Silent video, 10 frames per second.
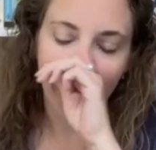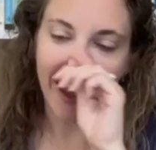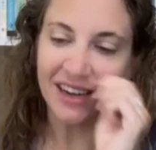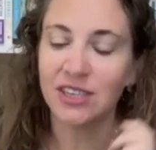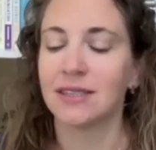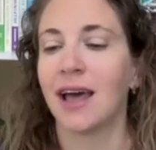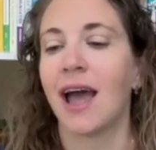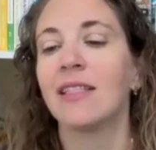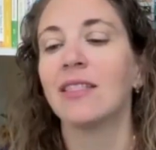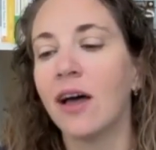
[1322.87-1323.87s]

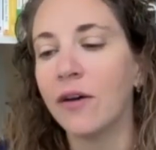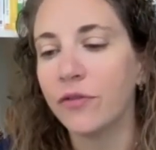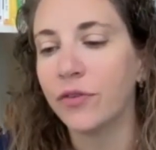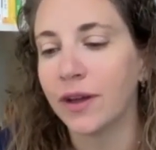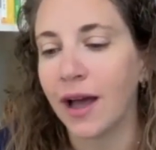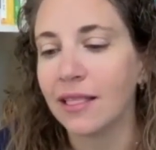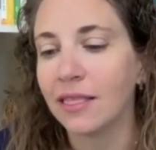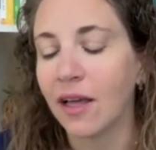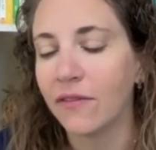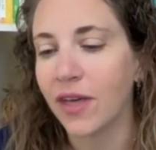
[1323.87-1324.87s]
I love
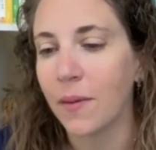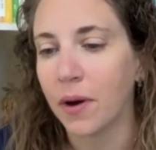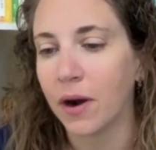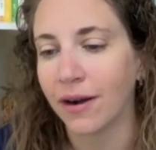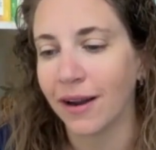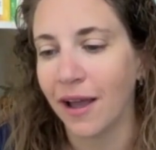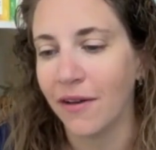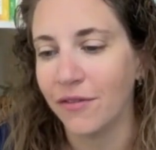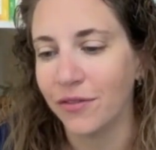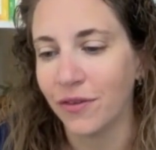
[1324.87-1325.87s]
that part
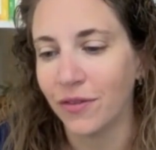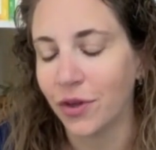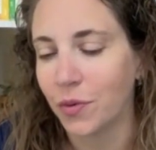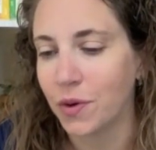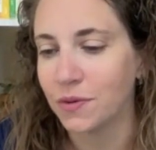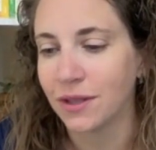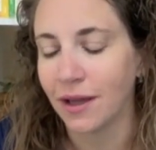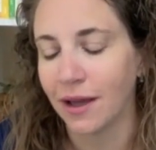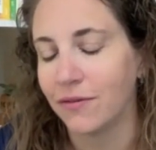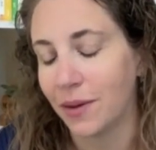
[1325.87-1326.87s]
of the quotes
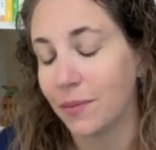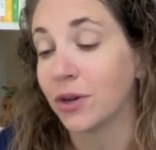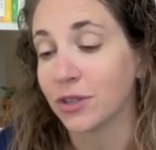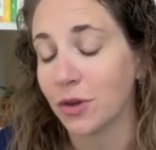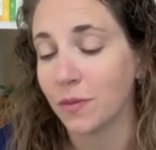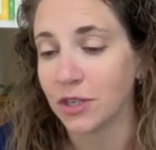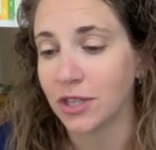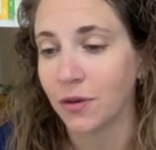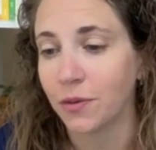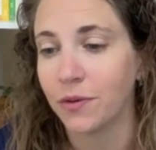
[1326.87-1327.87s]
of that book so much.
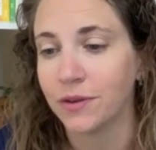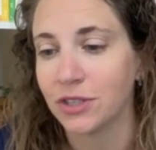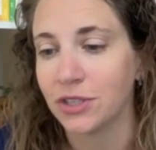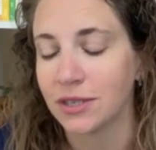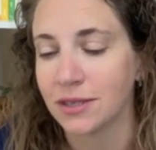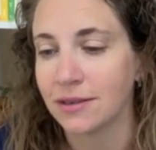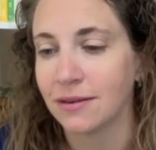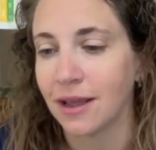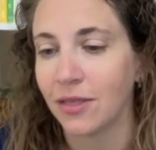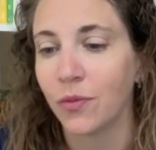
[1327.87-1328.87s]
That quote was just,
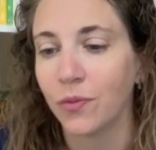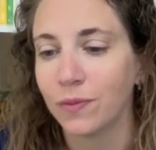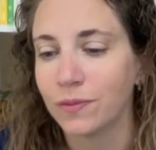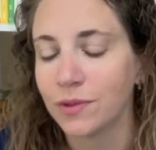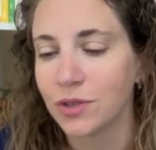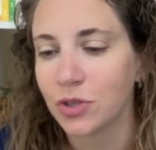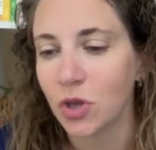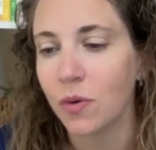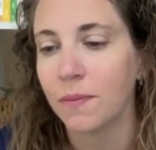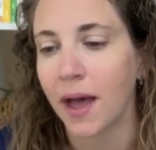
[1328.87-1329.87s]
I think,
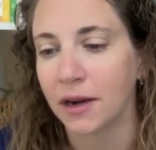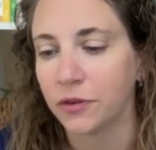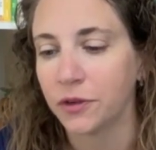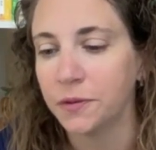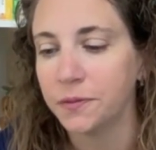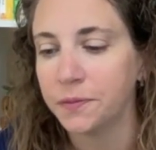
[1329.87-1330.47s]
so impactful.